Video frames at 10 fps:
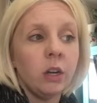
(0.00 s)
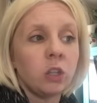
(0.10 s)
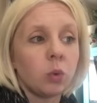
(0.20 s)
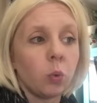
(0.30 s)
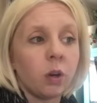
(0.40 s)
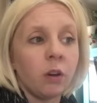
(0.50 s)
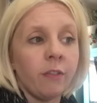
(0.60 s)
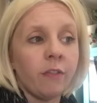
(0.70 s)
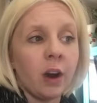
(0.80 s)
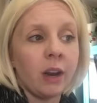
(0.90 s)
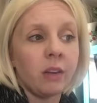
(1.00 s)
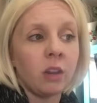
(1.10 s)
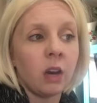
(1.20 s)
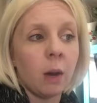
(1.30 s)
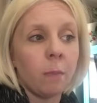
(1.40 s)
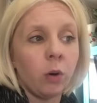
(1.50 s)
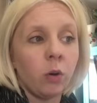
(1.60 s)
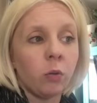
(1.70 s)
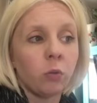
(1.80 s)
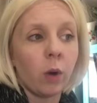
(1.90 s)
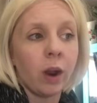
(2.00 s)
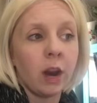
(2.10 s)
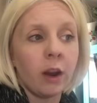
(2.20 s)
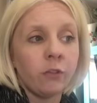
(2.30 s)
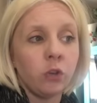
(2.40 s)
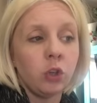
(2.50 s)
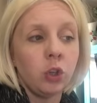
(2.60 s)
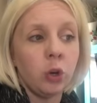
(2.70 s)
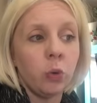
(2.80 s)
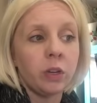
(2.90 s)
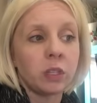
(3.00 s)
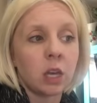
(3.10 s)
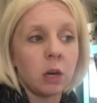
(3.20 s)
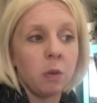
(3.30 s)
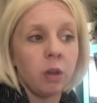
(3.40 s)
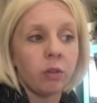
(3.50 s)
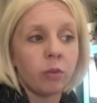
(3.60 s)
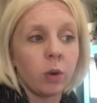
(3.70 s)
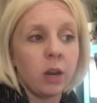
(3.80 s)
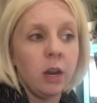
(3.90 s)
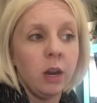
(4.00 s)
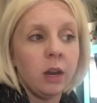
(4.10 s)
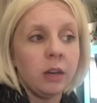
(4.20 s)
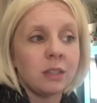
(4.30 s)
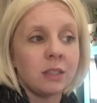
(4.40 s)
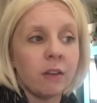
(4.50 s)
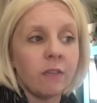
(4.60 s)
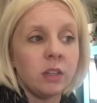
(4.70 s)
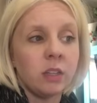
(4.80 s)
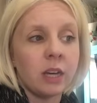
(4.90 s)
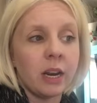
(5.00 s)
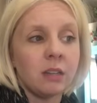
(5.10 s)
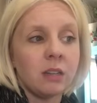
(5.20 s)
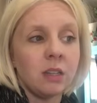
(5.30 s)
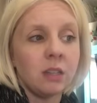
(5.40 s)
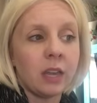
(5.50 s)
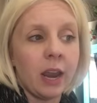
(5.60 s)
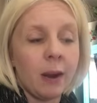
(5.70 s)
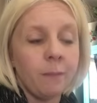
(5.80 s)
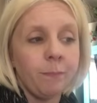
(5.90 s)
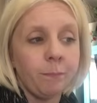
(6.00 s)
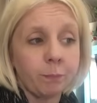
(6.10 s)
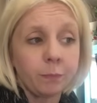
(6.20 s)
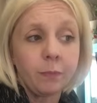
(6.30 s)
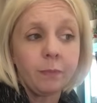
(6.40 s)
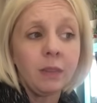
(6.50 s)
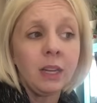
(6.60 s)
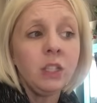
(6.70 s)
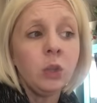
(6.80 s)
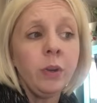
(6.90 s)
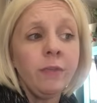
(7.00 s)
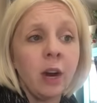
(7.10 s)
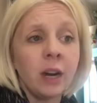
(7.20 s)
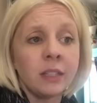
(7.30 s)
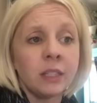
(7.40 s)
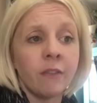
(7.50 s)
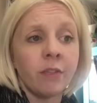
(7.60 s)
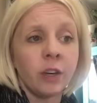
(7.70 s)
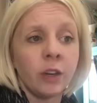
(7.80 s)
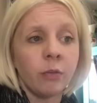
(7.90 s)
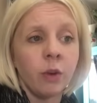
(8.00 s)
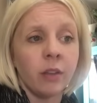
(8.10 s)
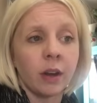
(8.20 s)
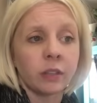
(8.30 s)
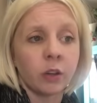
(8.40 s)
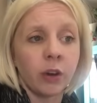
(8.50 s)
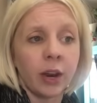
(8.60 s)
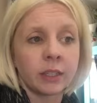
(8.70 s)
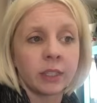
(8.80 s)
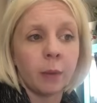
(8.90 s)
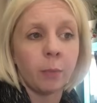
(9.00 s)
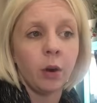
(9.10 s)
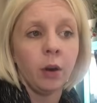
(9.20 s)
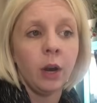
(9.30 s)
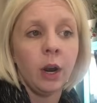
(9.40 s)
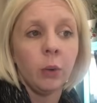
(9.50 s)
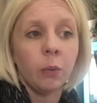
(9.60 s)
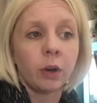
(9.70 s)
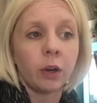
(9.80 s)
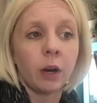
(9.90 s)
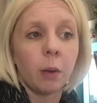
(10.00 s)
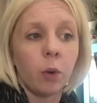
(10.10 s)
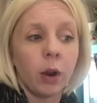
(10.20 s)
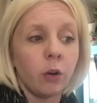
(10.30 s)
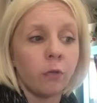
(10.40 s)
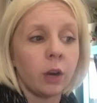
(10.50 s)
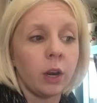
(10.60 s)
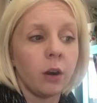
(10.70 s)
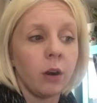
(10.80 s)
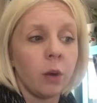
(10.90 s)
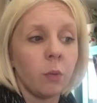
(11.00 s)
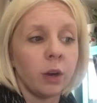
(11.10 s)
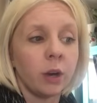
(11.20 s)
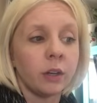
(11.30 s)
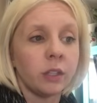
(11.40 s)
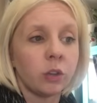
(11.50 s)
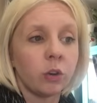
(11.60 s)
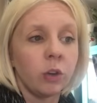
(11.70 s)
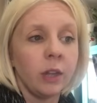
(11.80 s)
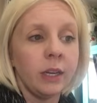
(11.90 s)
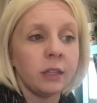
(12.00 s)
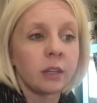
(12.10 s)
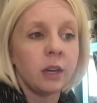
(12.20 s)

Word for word: So we're gonna find the number right after 2 is gonna be 3, 7 stays the same. So we've got 73, that's our next number. We're gonna come right over here and we're gonna circle it.